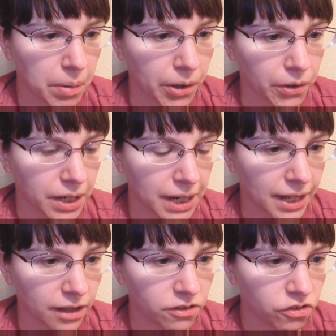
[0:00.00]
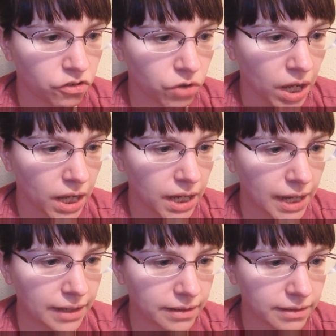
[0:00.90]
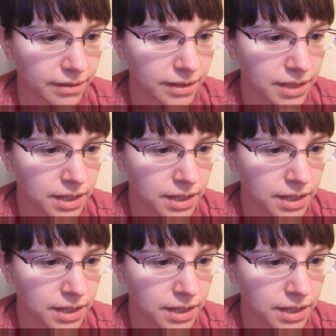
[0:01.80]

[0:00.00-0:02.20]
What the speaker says: bark extract.